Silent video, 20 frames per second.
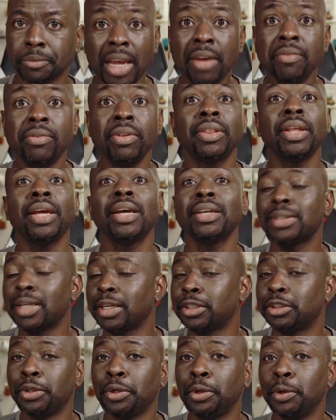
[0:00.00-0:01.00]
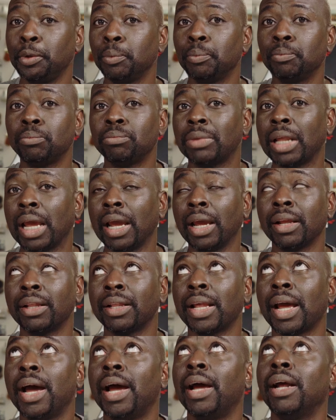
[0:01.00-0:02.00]
even things that you think
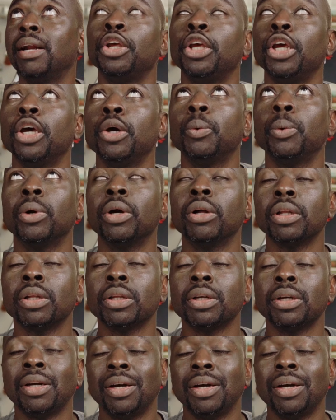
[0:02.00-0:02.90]
that you will